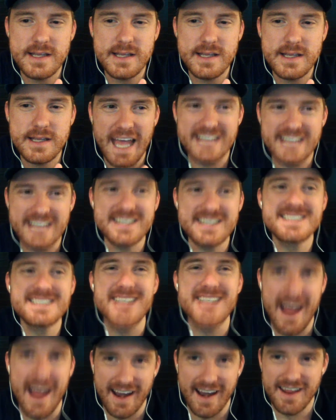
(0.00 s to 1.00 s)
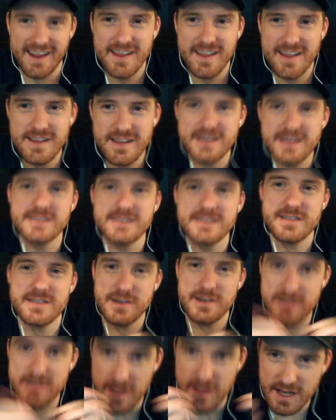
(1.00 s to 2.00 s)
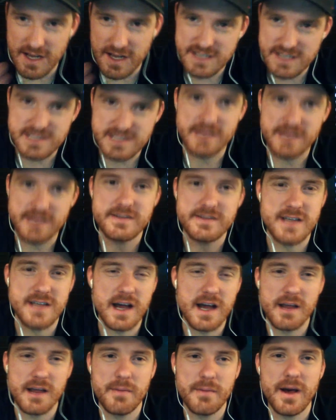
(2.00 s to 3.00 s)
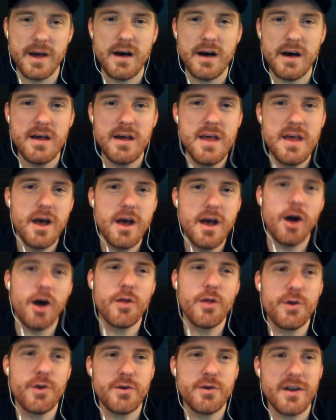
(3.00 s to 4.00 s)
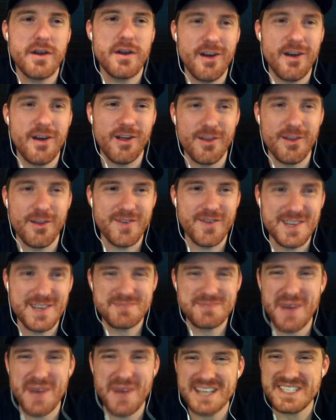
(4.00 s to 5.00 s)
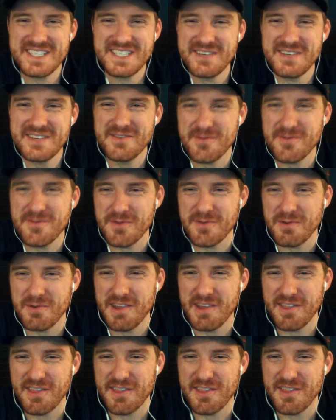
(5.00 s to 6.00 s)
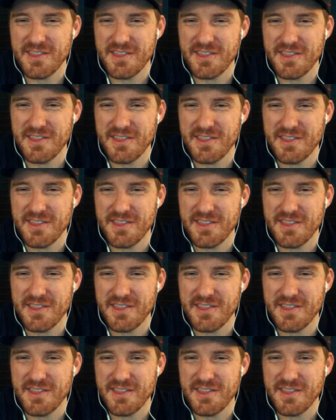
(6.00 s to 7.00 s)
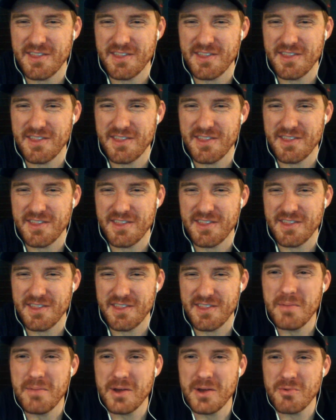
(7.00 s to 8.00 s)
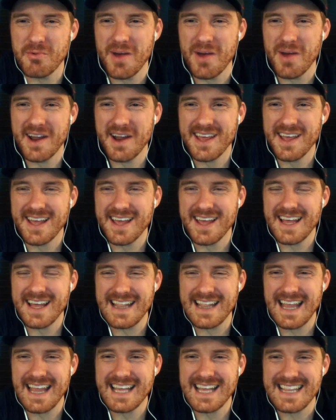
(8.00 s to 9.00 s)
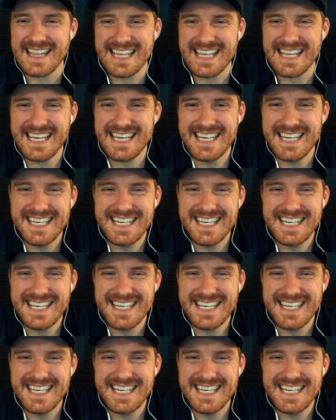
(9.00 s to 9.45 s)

exciting because there's a lot of stuff to talk about. Although not all of it is positive with the way the Thunder have been running lately,